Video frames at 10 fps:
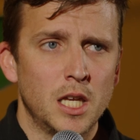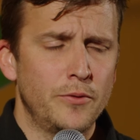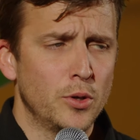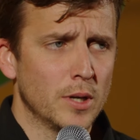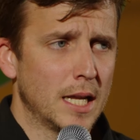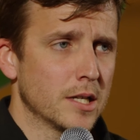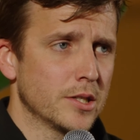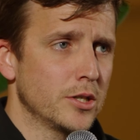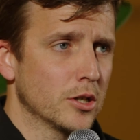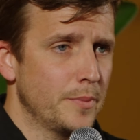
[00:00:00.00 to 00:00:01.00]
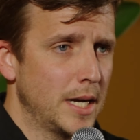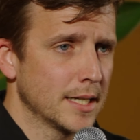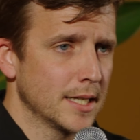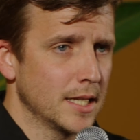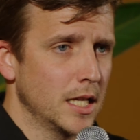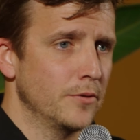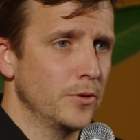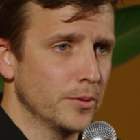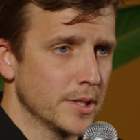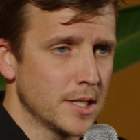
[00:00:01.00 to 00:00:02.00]
if you were like a stock market
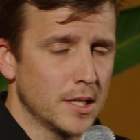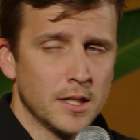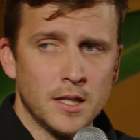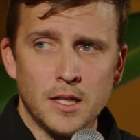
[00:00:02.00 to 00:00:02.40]
influencer